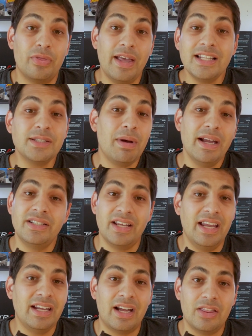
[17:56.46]
that's my
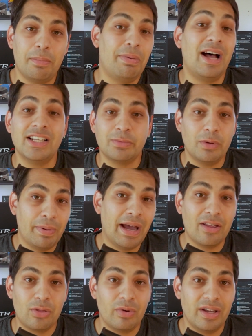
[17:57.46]
take on the possible
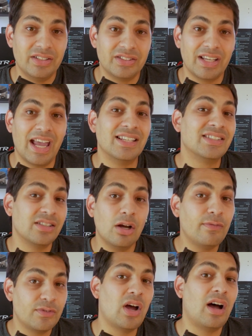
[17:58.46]
pathways a
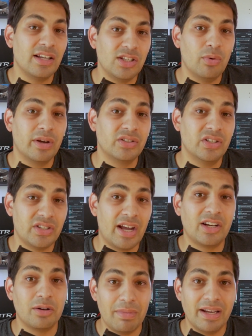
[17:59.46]
self-taught UX
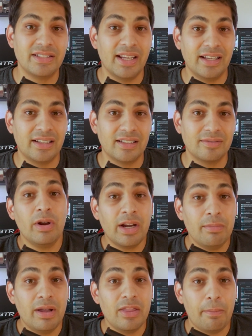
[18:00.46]
designer may take. I
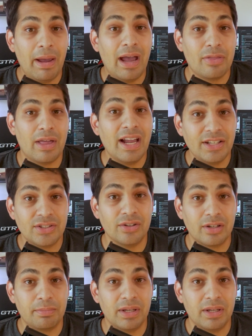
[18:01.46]
recommend the path I took